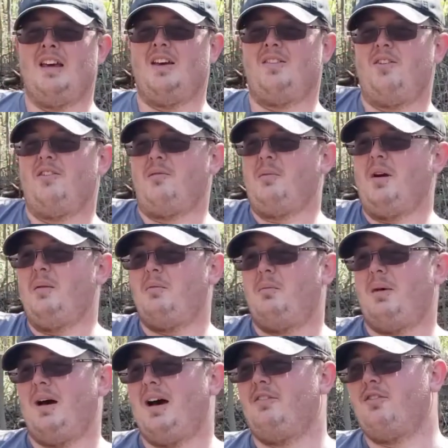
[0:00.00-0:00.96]
If you
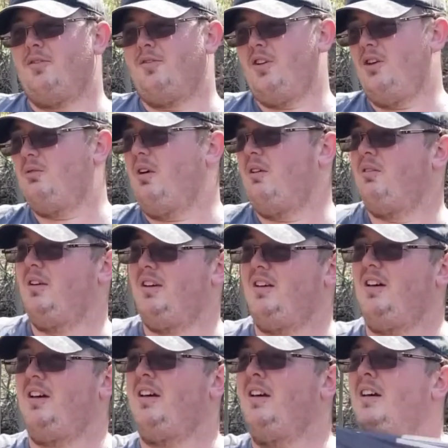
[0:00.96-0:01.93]
remember my review on it
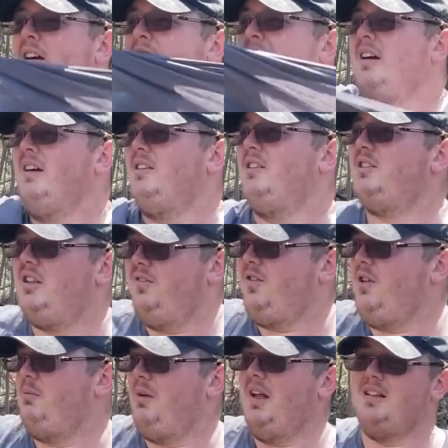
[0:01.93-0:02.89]
just a
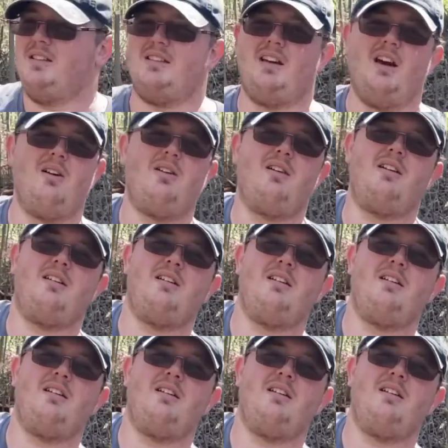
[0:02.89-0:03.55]
few minutes ago,